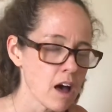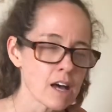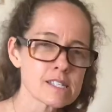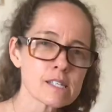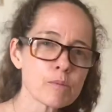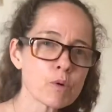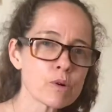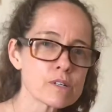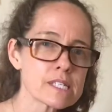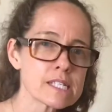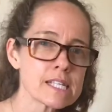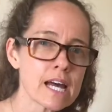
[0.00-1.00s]
Some
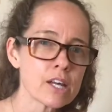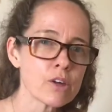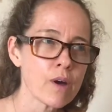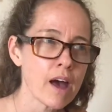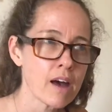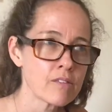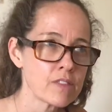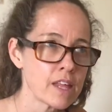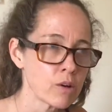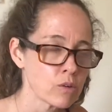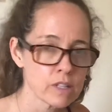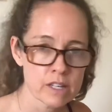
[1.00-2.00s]
courses that you have, they
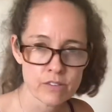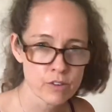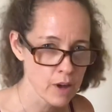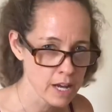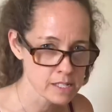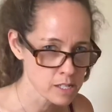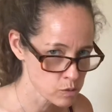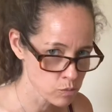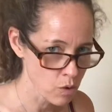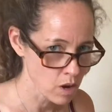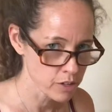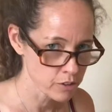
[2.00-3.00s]
only give you access
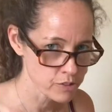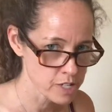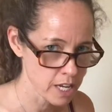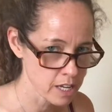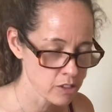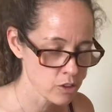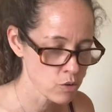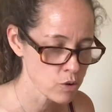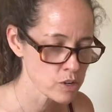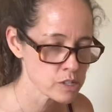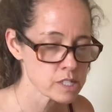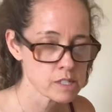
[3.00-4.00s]
while you're taking the
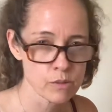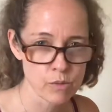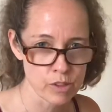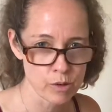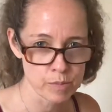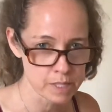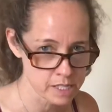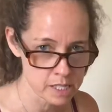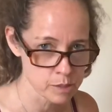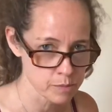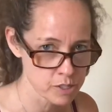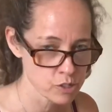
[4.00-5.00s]
course, whether it be
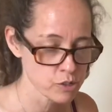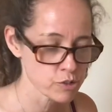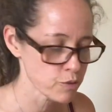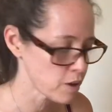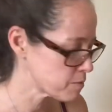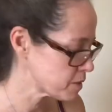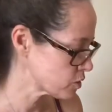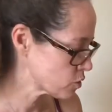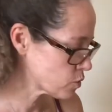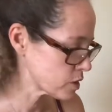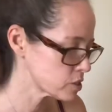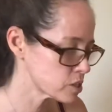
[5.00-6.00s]
6 months or a 12-month
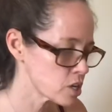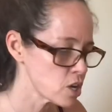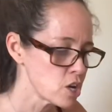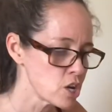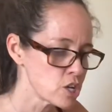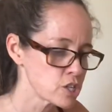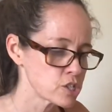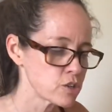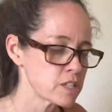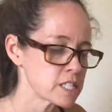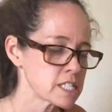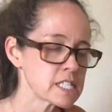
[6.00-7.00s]
course. So
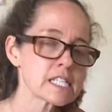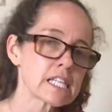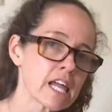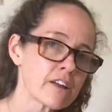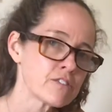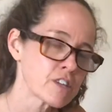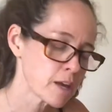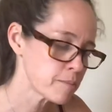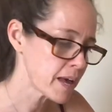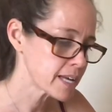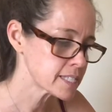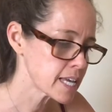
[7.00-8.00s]
this is lifetime
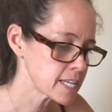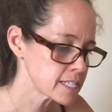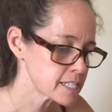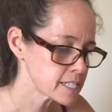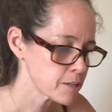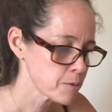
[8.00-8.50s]
access.